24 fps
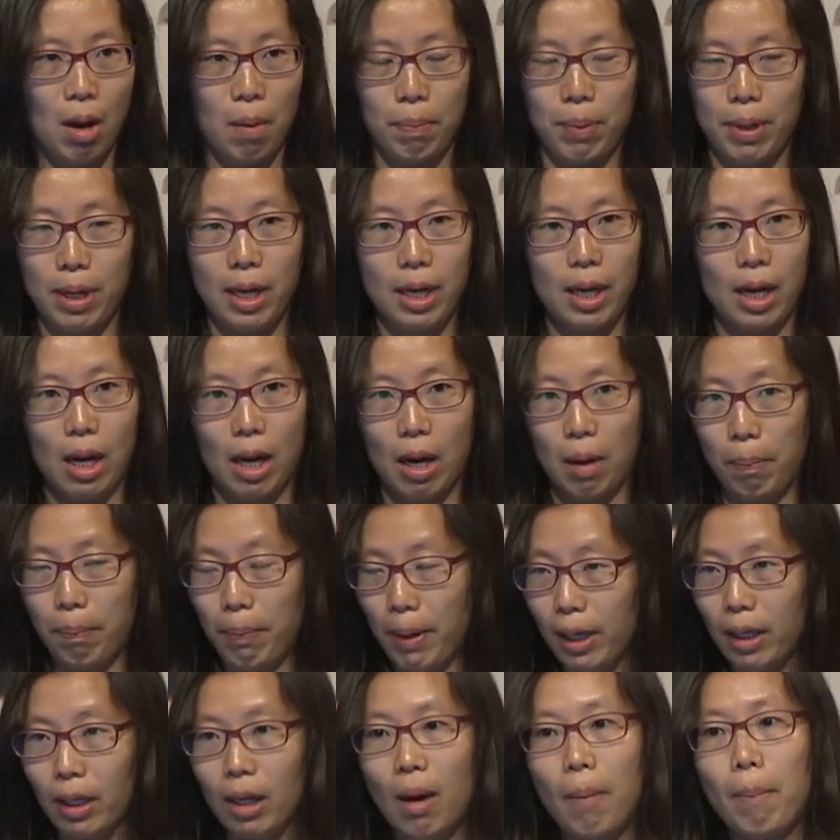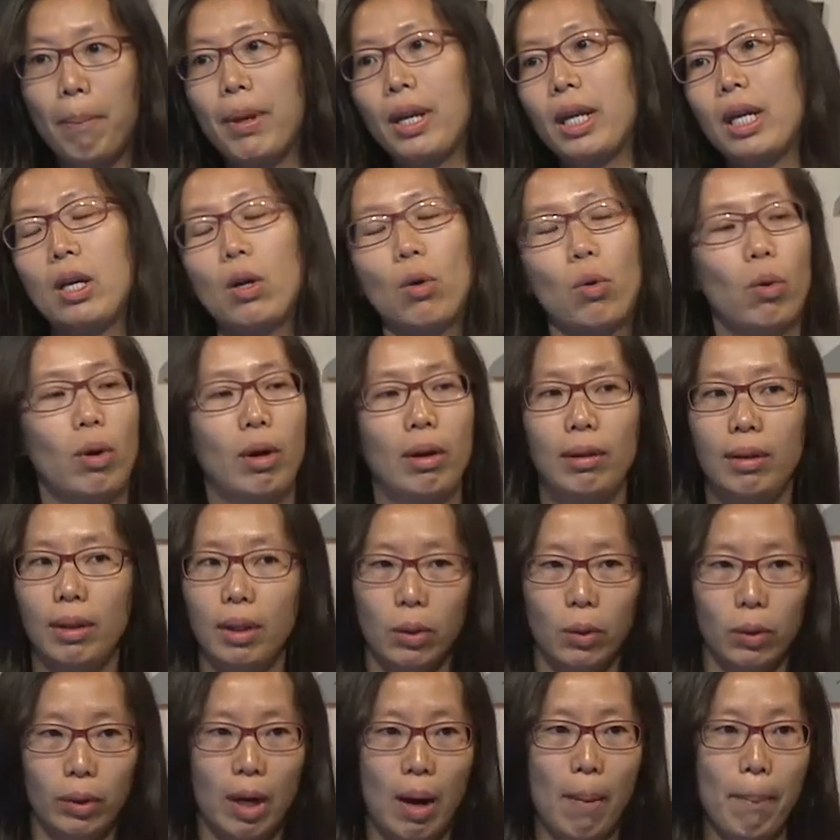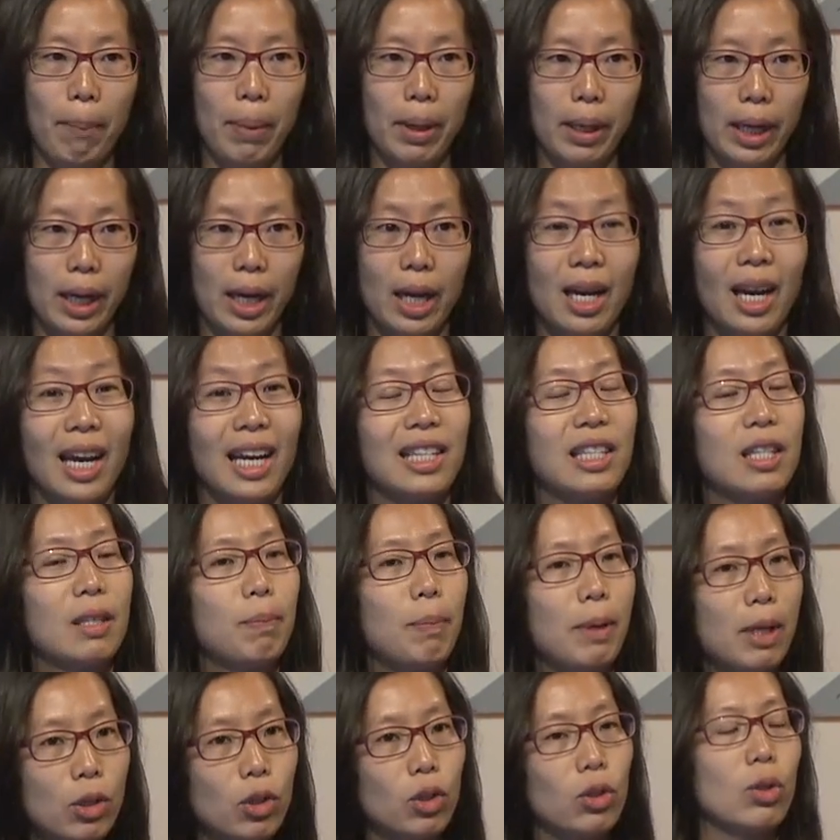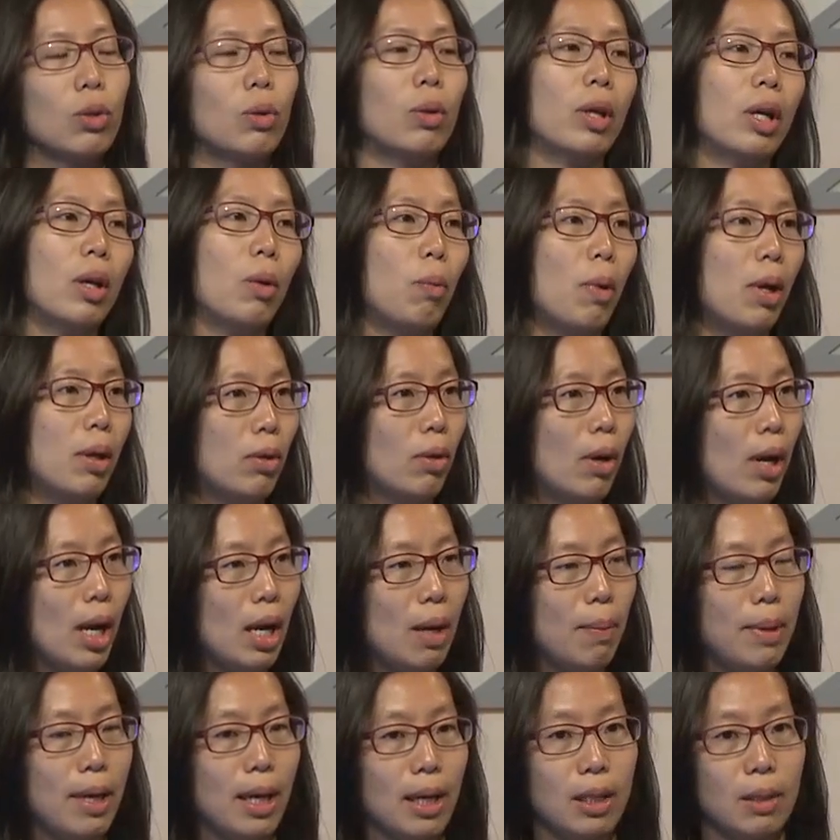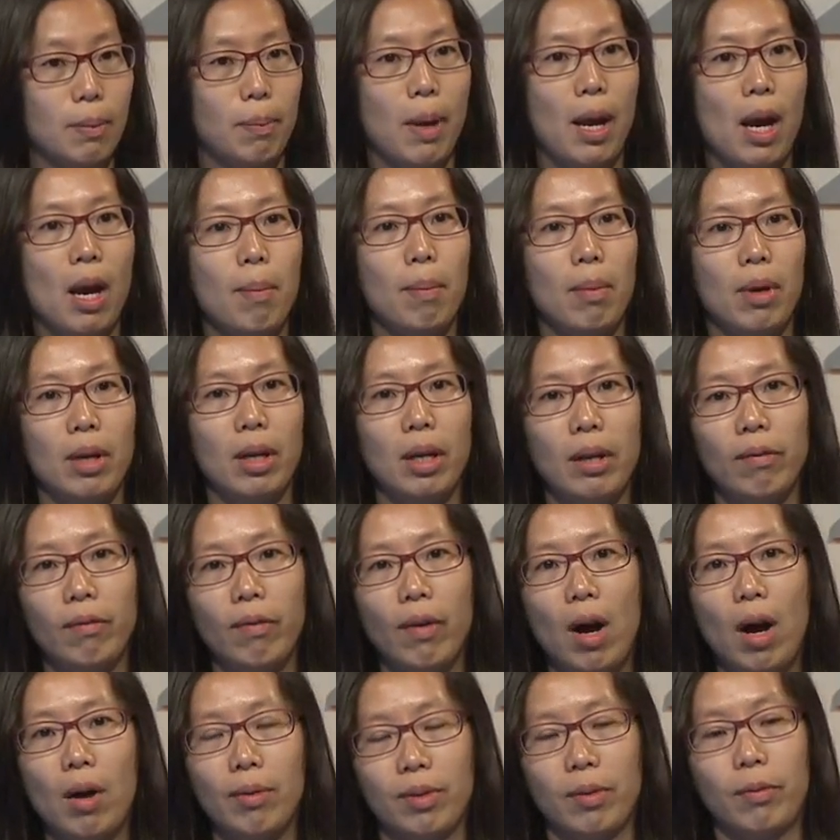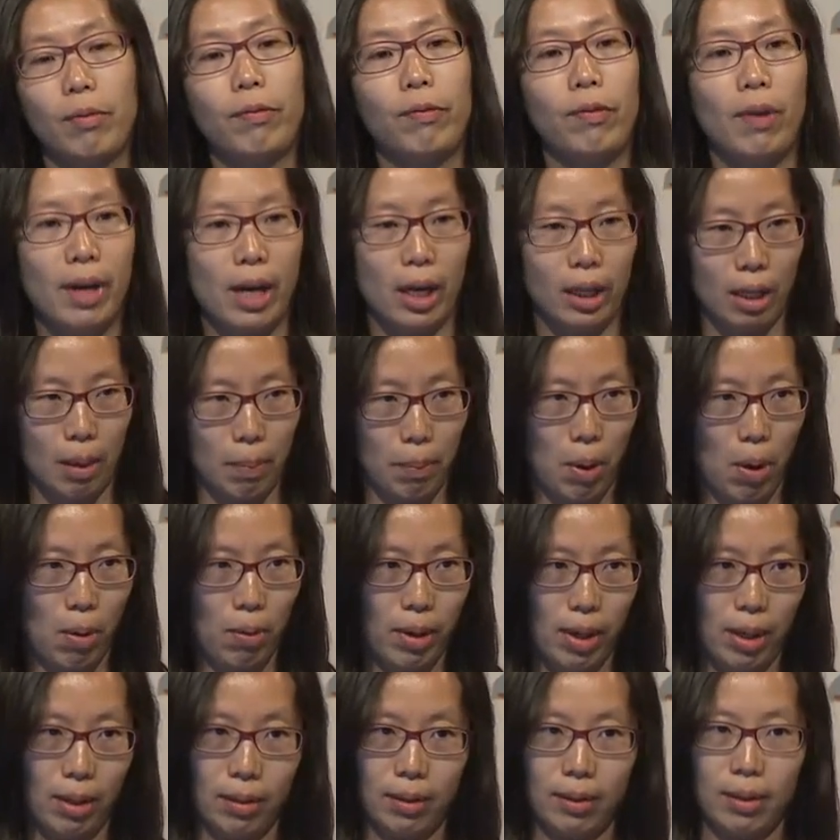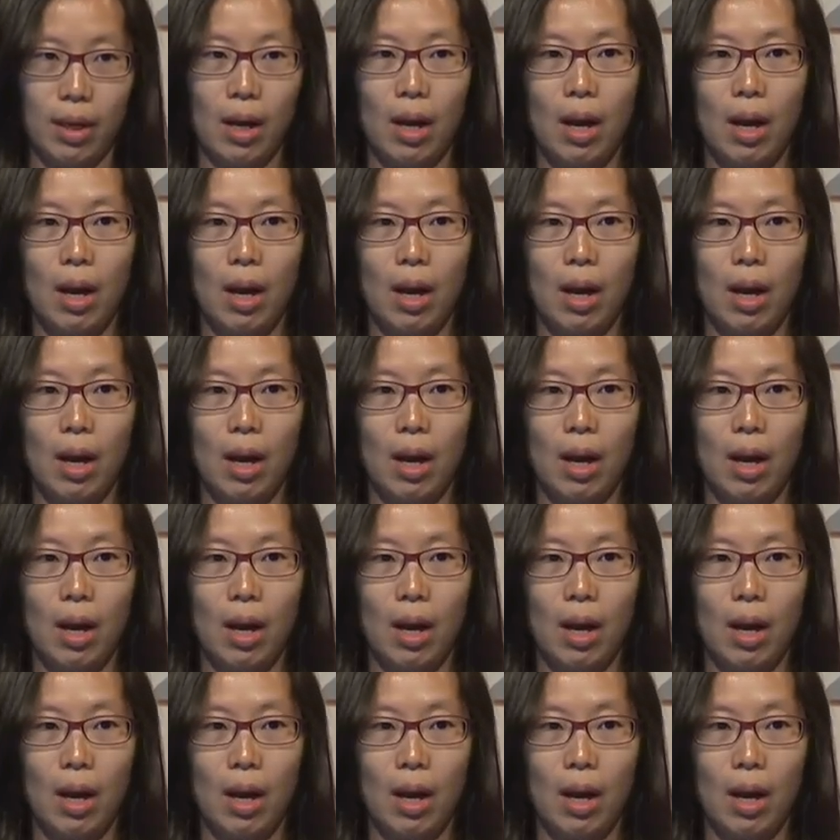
be it at a big company or a little company, especially when your A/B experiment involves front-end components.